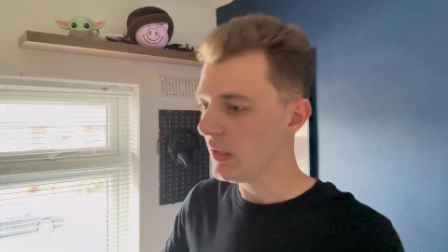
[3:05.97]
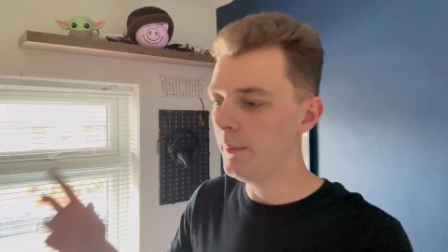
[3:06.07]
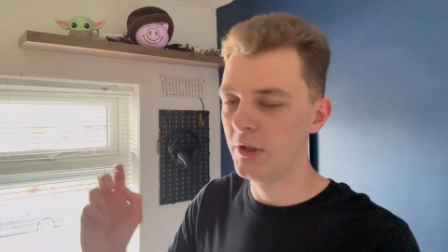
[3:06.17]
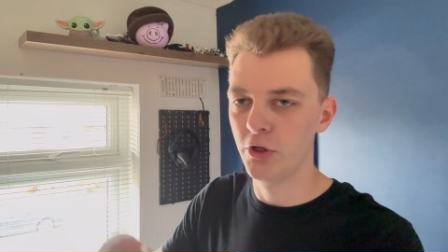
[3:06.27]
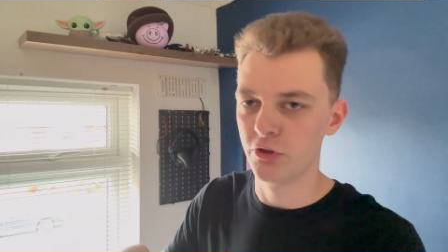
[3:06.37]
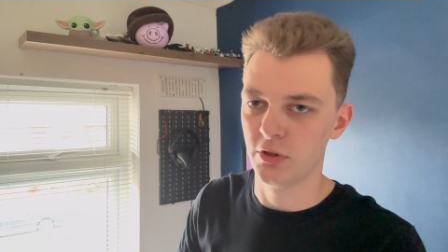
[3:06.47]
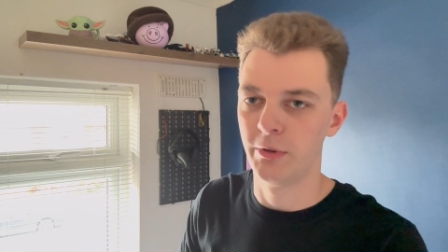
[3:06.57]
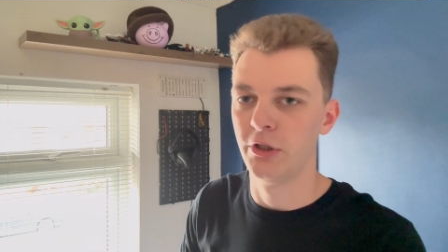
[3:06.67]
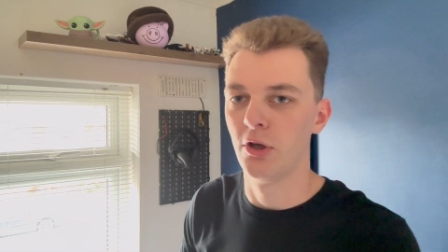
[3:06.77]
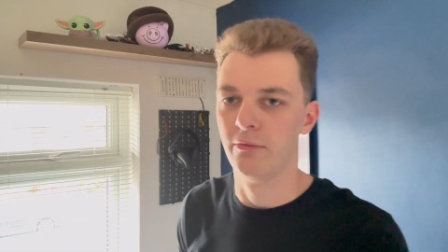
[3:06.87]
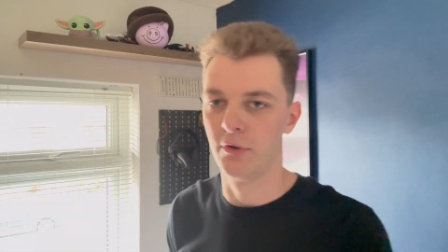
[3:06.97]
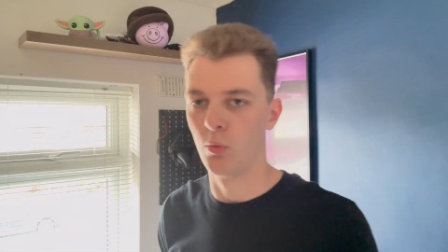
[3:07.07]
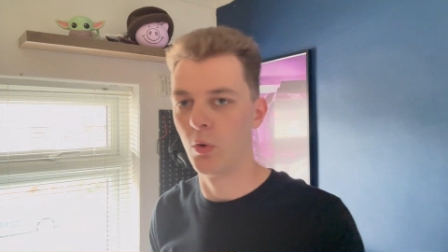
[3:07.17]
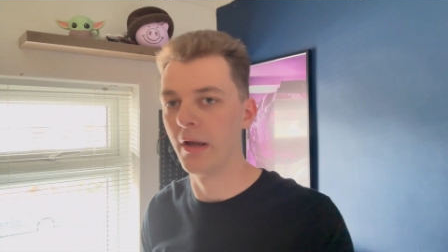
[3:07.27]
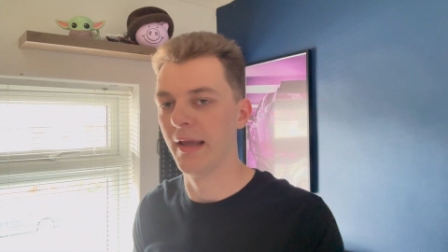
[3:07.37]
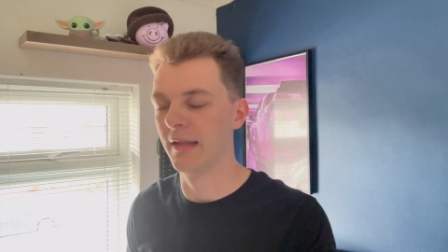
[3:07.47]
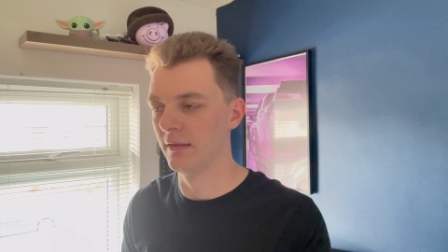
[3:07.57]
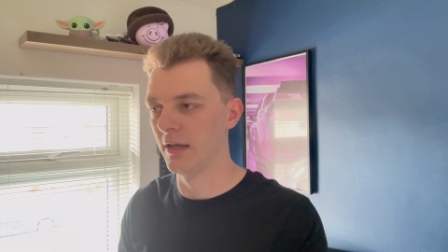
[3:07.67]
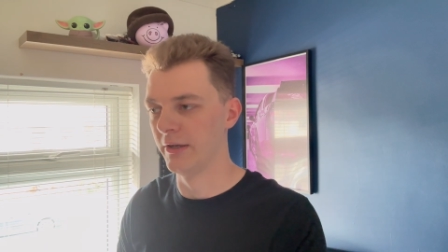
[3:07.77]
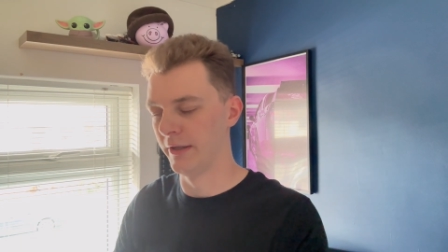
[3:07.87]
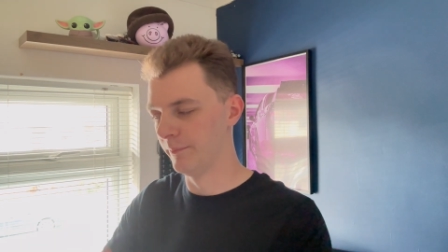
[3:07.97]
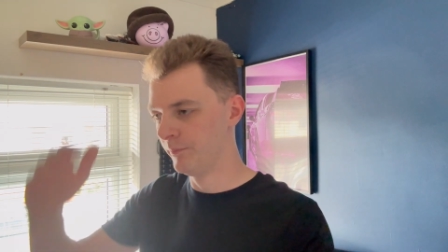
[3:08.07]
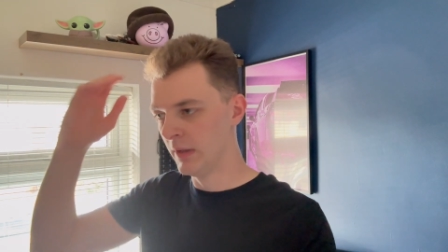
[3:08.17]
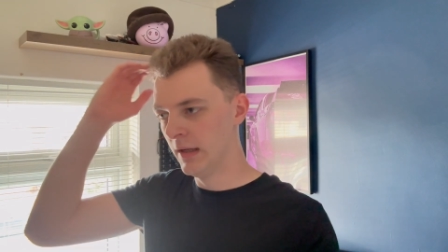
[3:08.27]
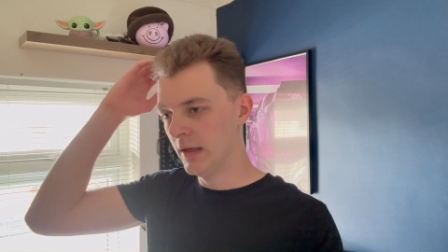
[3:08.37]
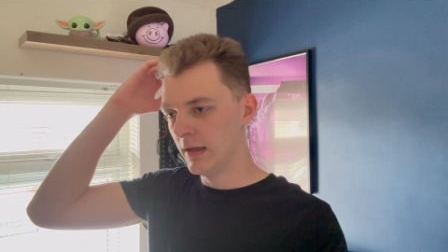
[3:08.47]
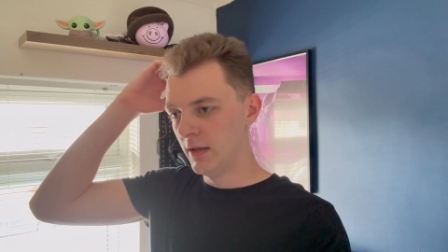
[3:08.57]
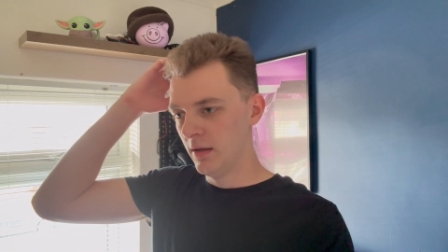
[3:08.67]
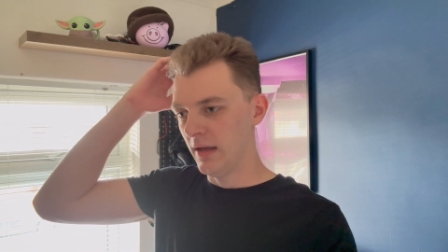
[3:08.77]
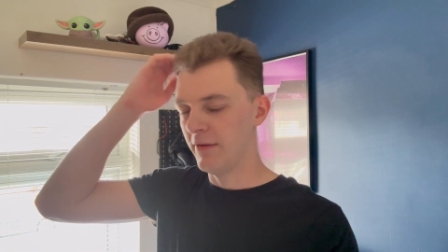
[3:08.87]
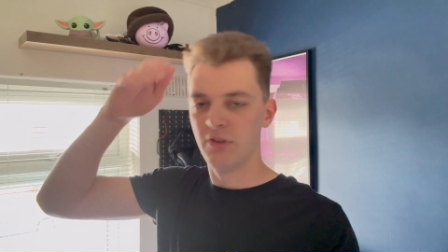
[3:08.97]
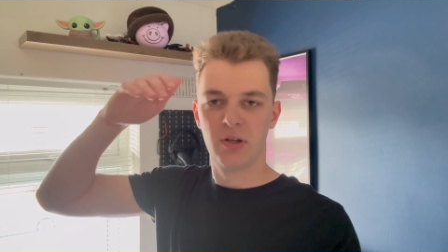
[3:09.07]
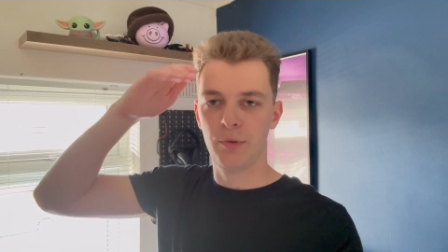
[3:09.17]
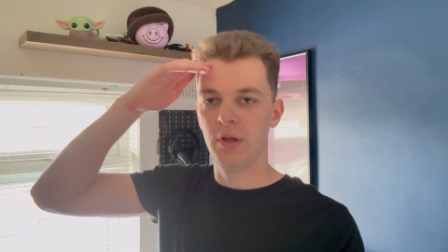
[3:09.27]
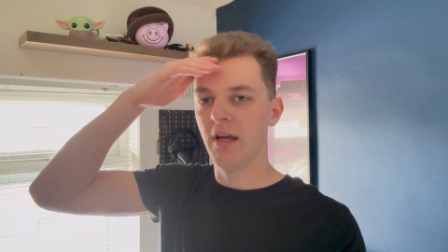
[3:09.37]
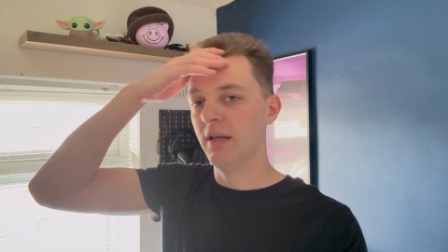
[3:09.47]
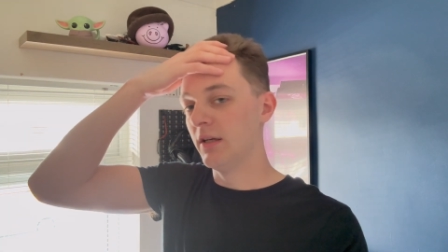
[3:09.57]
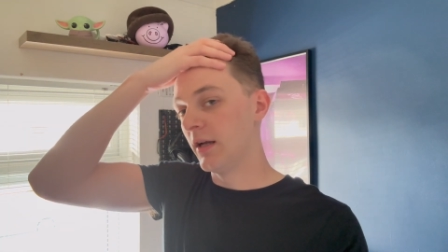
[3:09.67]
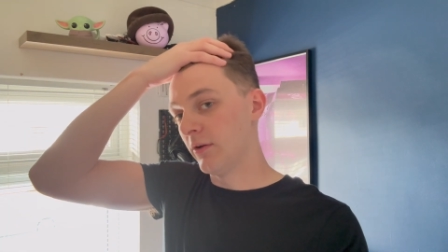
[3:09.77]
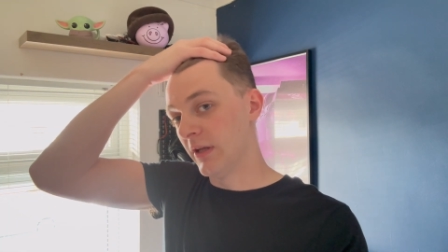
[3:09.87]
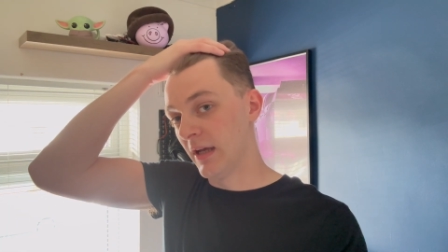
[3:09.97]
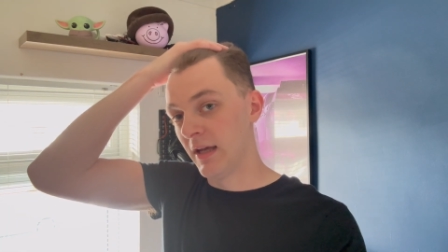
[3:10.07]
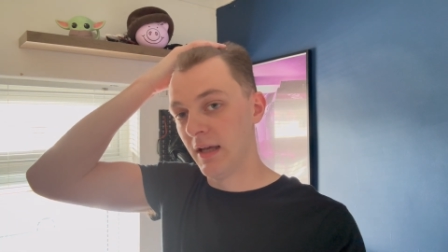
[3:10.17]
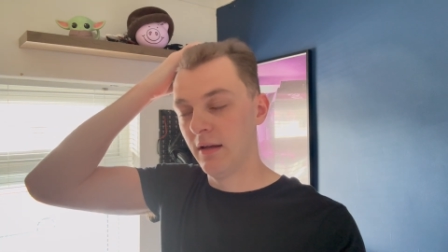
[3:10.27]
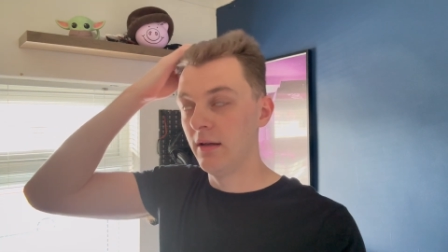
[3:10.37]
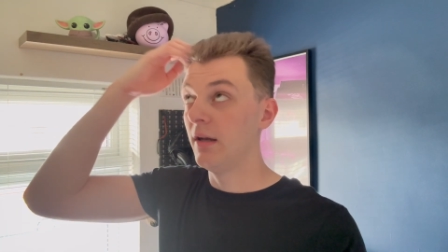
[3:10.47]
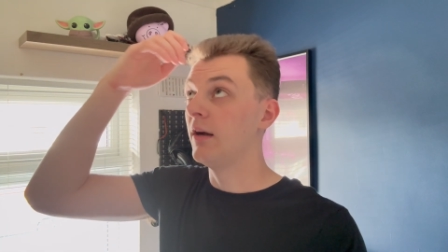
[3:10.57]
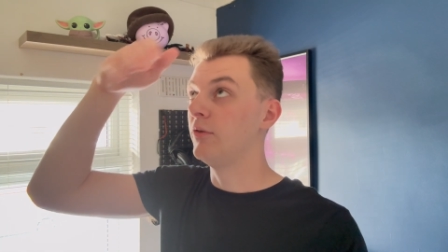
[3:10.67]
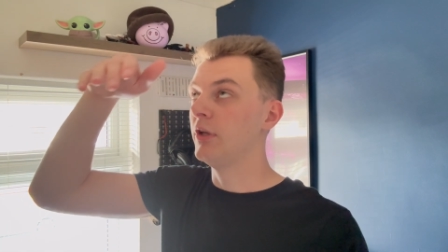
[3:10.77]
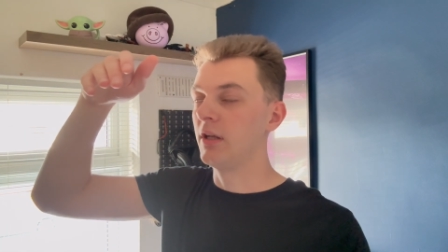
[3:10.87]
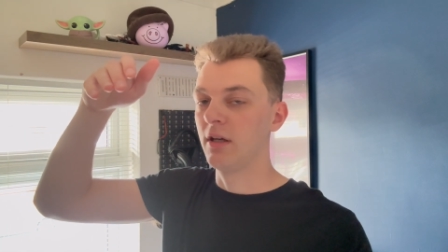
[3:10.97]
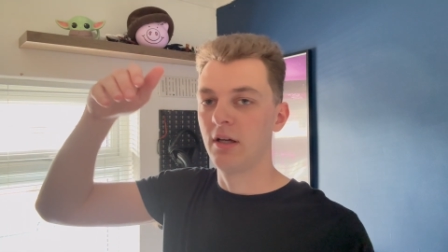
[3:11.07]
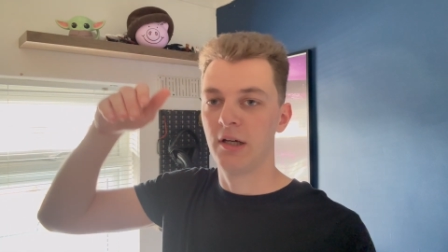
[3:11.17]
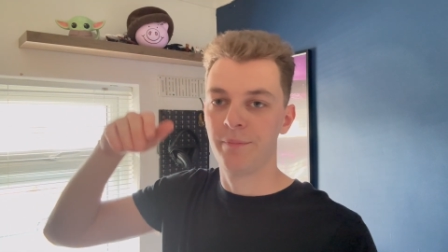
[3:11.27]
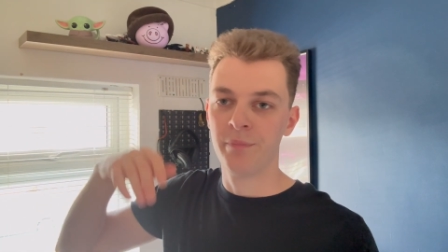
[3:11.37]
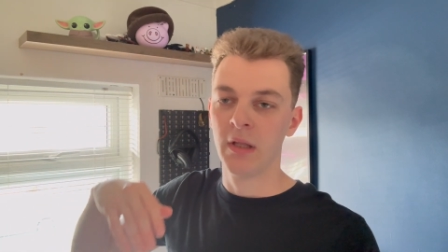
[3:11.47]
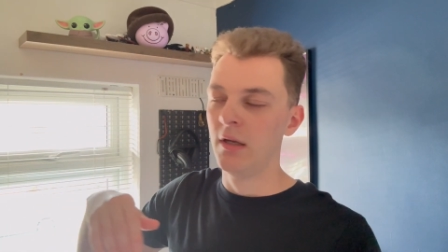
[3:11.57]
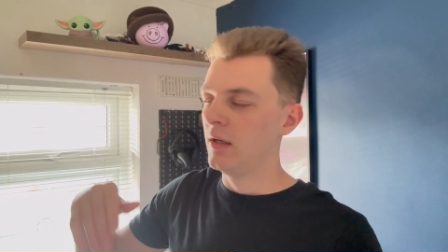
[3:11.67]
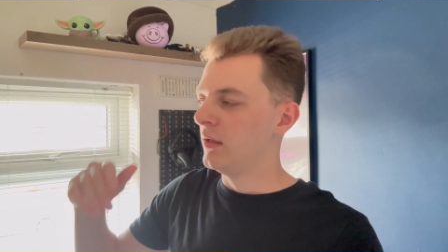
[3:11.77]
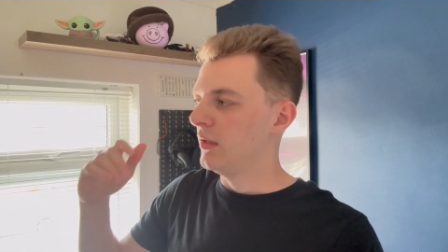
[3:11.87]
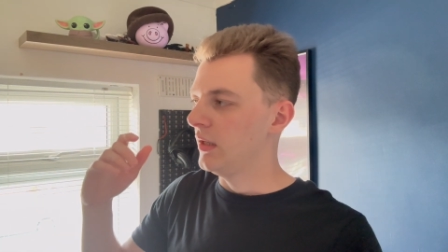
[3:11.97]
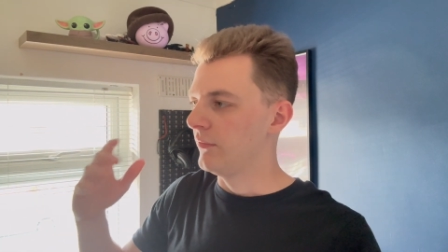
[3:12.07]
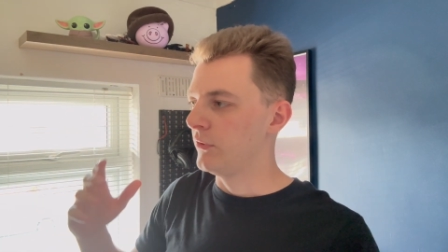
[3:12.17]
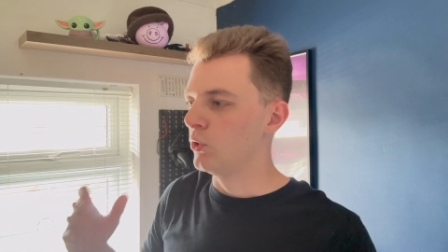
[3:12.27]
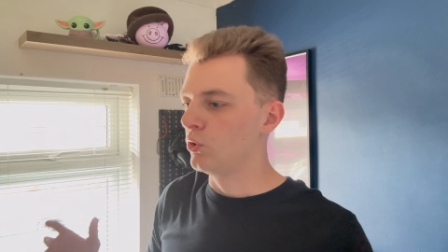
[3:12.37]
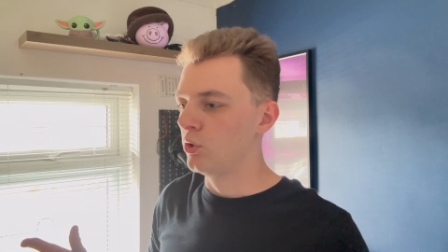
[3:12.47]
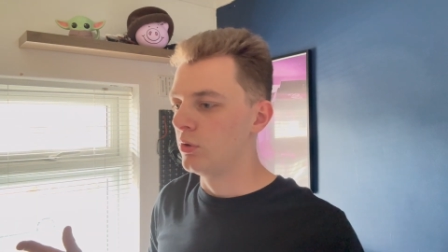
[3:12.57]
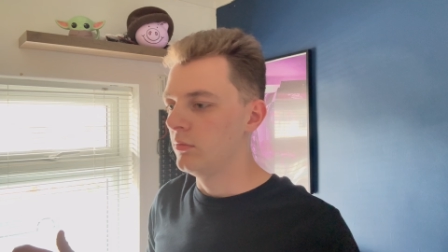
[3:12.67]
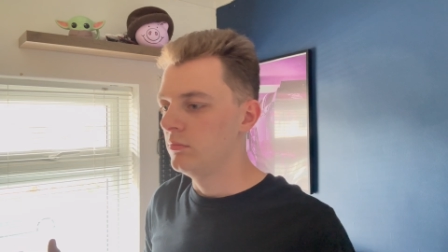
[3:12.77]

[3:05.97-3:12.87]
But usually when you go for a white headlining, every time you get in and out of your hair, out of your car, if you're